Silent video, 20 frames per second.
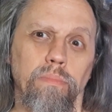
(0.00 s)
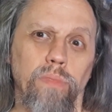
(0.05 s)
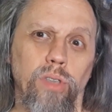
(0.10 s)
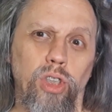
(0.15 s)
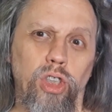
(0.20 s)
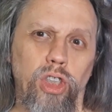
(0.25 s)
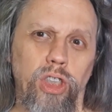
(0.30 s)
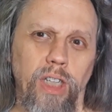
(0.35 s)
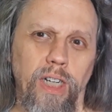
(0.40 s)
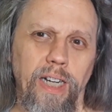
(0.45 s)

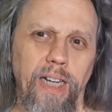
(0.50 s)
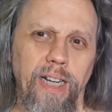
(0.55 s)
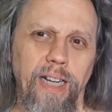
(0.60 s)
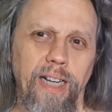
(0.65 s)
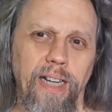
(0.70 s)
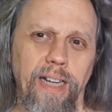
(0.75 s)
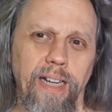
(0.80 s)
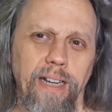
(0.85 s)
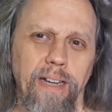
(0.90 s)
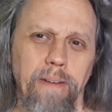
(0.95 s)

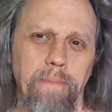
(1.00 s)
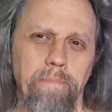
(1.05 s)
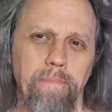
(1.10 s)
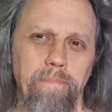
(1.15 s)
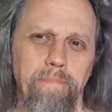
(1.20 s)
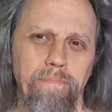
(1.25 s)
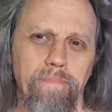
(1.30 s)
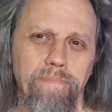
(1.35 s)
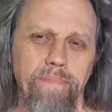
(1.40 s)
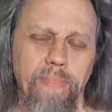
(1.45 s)
She
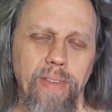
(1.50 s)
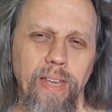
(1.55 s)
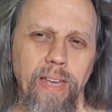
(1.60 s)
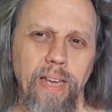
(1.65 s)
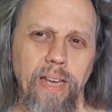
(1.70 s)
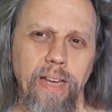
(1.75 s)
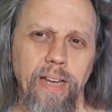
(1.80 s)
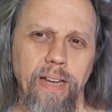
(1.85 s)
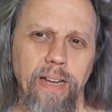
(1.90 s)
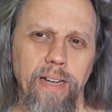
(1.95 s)

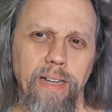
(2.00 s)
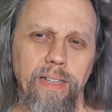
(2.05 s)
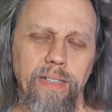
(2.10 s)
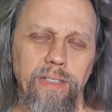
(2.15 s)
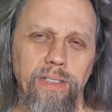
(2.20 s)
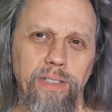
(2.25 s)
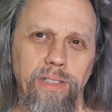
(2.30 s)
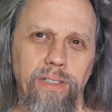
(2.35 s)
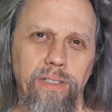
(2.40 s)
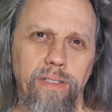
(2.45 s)

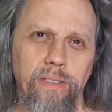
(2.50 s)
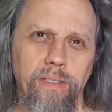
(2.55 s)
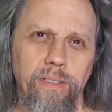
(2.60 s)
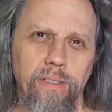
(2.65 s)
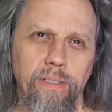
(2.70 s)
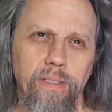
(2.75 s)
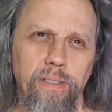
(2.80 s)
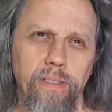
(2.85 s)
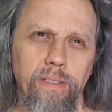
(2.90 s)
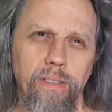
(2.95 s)
is
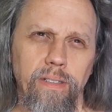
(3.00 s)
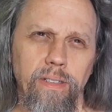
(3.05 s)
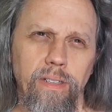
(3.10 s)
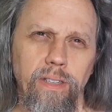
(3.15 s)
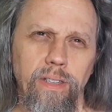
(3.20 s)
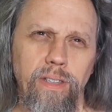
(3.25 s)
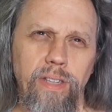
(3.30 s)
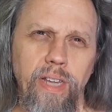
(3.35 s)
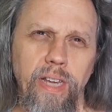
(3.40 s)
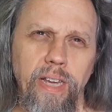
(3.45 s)

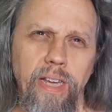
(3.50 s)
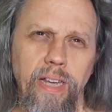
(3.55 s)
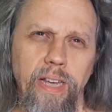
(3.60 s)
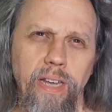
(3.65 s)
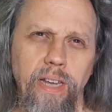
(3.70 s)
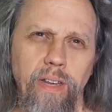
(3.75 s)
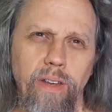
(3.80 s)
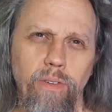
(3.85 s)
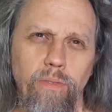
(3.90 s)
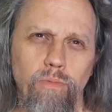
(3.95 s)

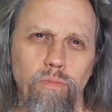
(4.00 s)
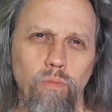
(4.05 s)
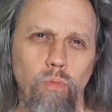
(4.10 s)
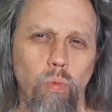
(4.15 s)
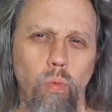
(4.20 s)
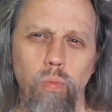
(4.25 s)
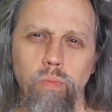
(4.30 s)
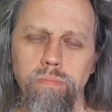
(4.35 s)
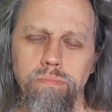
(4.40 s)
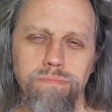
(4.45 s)
the
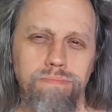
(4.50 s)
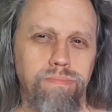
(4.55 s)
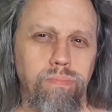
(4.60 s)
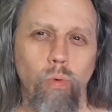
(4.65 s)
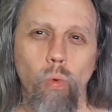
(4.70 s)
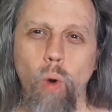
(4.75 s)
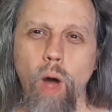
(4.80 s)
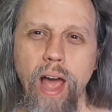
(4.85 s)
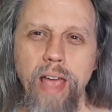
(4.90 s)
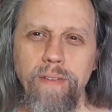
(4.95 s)

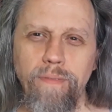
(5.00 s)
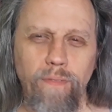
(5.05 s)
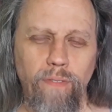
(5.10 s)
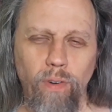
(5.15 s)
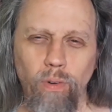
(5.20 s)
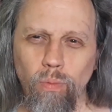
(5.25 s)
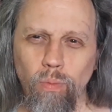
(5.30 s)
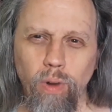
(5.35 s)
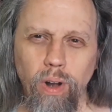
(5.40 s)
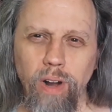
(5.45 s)
wife,
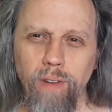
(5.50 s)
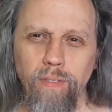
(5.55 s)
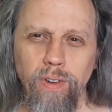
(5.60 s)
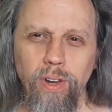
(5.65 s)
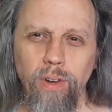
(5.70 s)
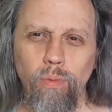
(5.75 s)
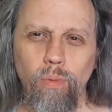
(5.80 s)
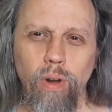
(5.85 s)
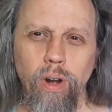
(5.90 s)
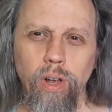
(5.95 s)
or whatever
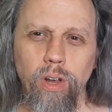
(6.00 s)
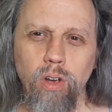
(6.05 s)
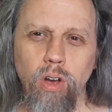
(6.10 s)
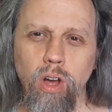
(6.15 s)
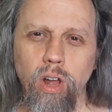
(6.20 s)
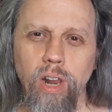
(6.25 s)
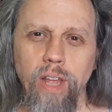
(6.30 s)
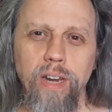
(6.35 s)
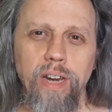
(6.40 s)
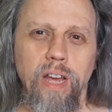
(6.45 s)
you want to
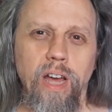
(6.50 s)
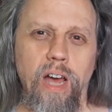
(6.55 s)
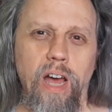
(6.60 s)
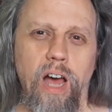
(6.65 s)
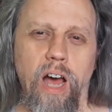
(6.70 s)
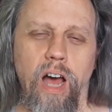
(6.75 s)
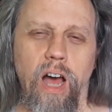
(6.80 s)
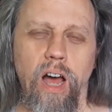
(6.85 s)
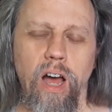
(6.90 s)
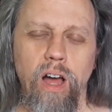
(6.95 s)
call it,
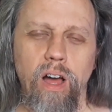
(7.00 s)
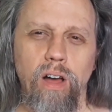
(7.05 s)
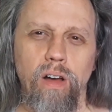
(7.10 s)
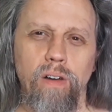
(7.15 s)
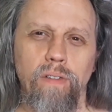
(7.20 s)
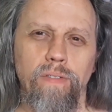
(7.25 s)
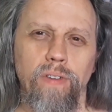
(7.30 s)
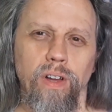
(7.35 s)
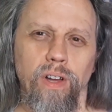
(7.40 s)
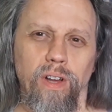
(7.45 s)

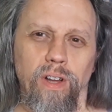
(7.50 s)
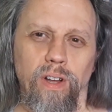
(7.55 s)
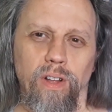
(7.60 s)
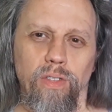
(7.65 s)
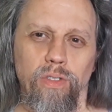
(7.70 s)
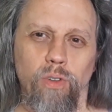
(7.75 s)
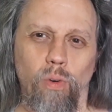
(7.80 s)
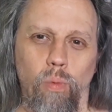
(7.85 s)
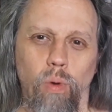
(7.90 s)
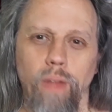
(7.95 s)
of
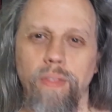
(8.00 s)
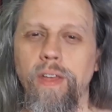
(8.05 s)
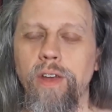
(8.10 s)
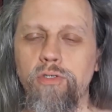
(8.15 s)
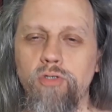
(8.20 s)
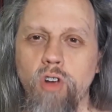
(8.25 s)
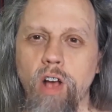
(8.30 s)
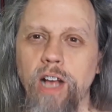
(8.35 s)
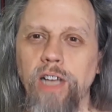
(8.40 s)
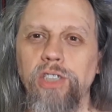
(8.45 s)
the one that
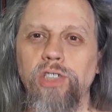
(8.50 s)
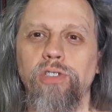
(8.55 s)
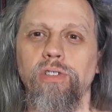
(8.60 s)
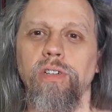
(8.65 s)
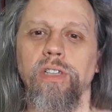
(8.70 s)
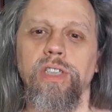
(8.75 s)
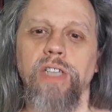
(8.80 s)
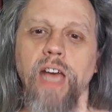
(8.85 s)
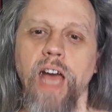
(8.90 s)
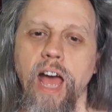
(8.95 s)
tries to
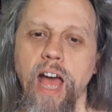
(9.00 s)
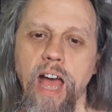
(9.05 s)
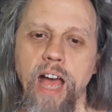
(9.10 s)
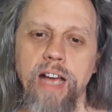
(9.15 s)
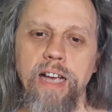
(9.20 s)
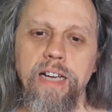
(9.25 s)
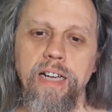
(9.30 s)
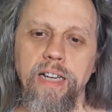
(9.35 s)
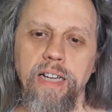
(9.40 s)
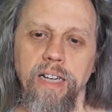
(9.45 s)

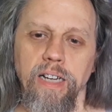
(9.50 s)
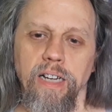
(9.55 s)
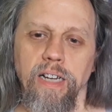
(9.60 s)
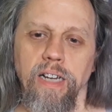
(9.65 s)
attack